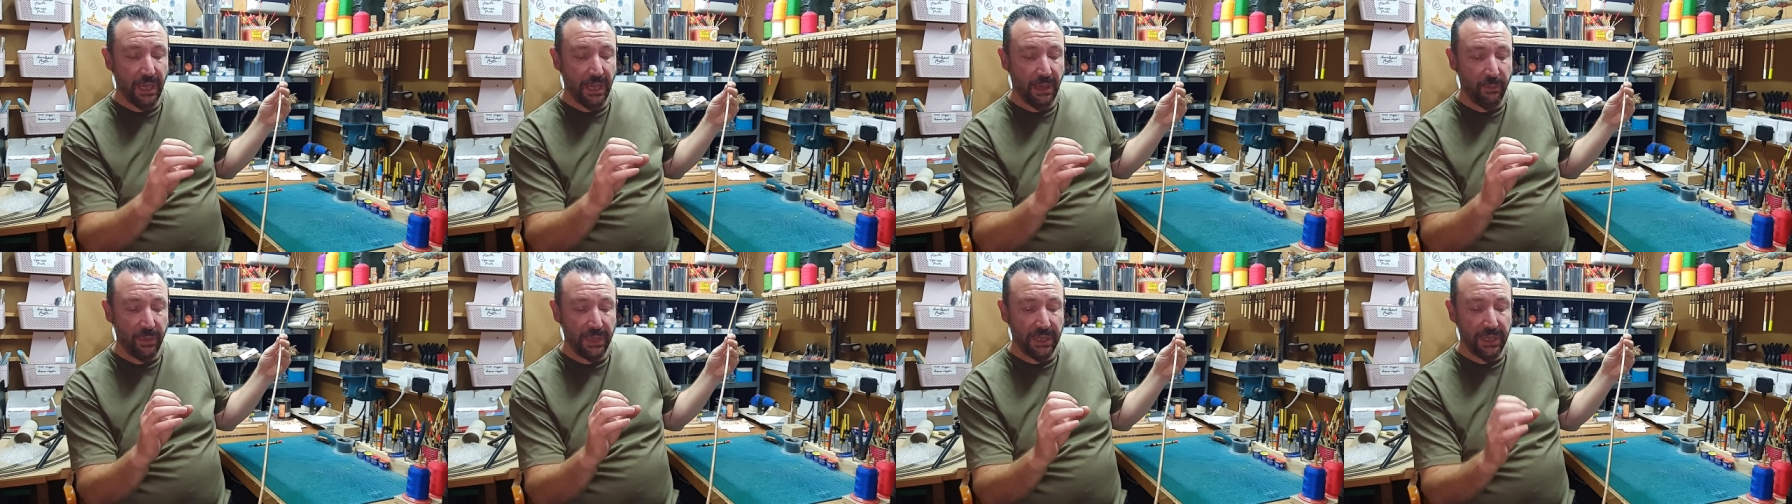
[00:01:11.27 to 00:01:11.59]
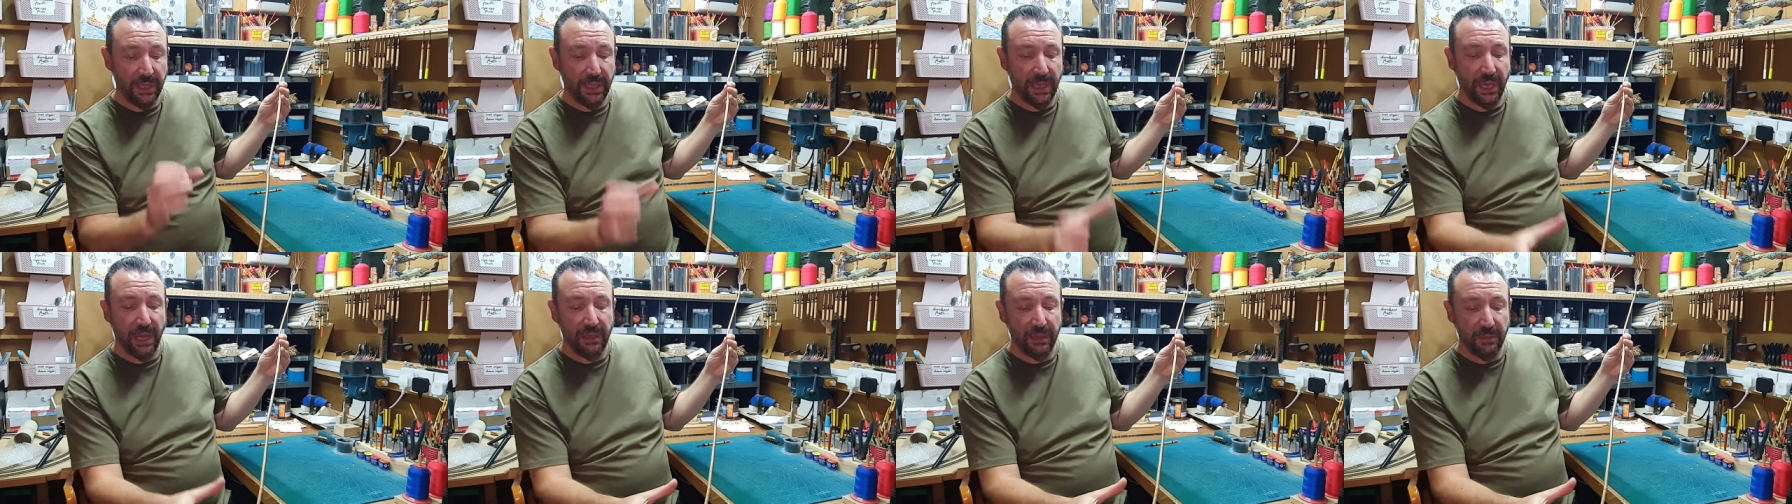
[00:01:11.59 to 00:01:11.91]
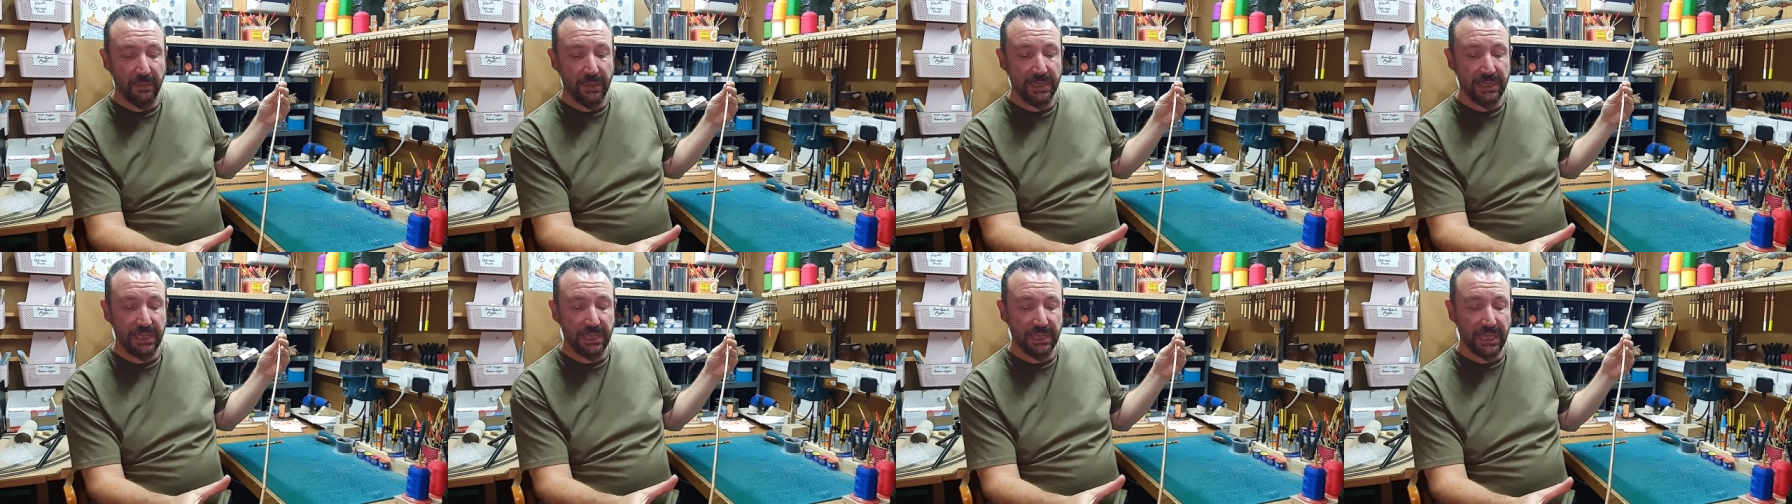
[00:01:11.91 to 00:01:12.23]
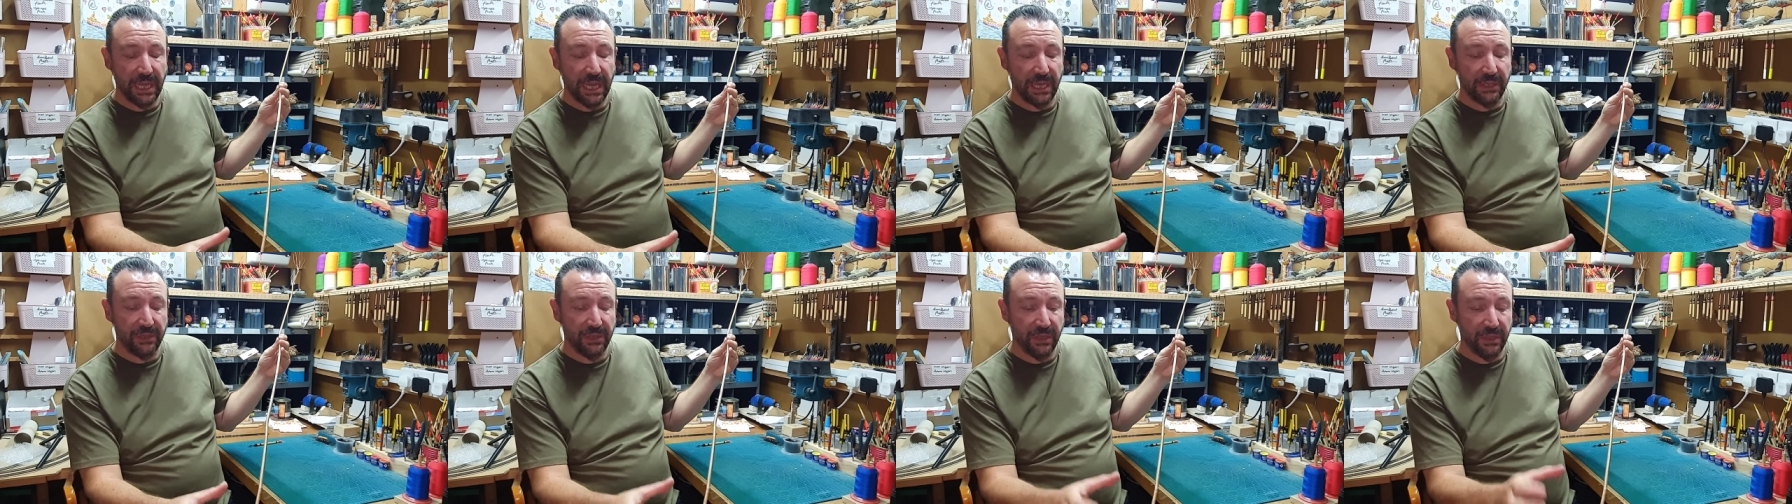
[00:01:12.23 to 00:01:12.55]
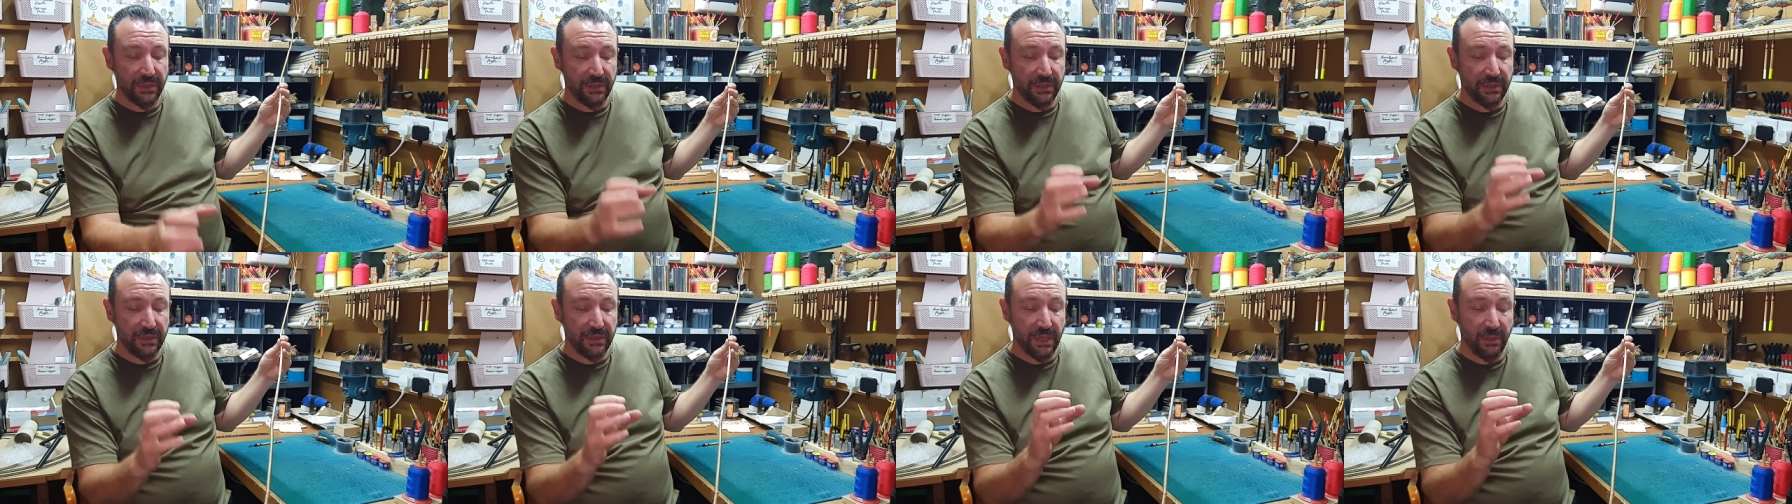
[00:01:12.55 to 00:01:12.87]
uh, and we can cut them into
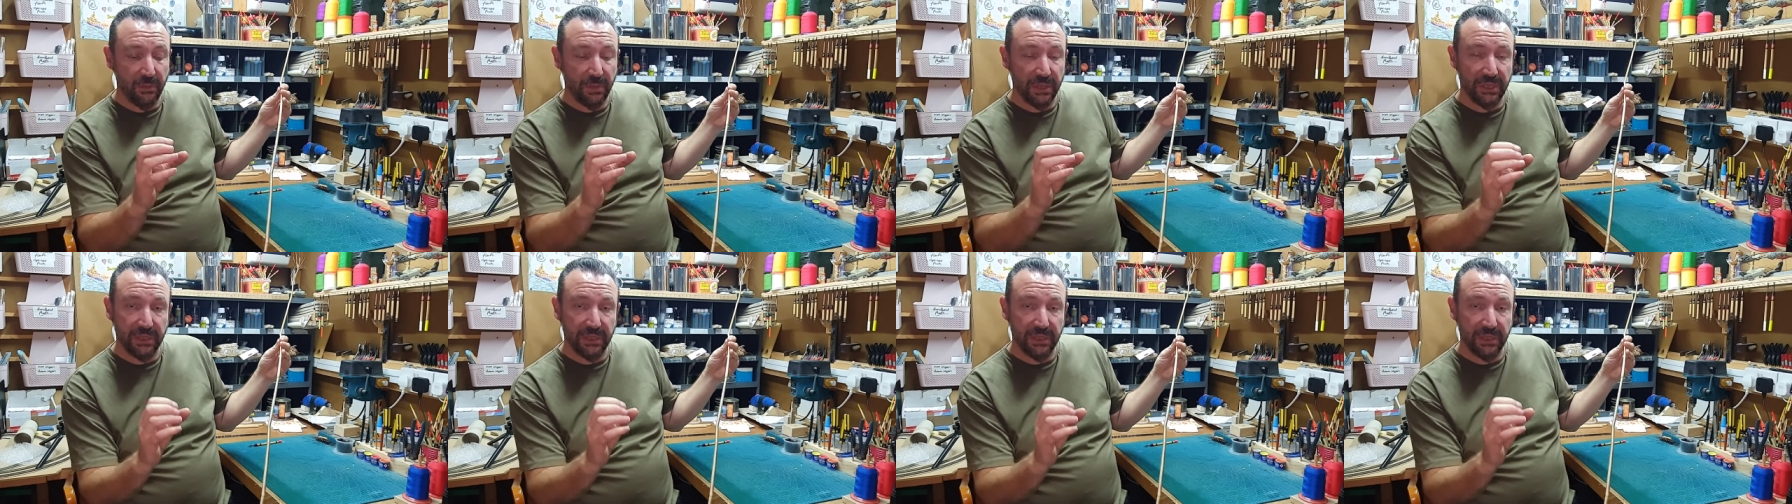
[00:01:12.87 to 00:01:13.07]
sections.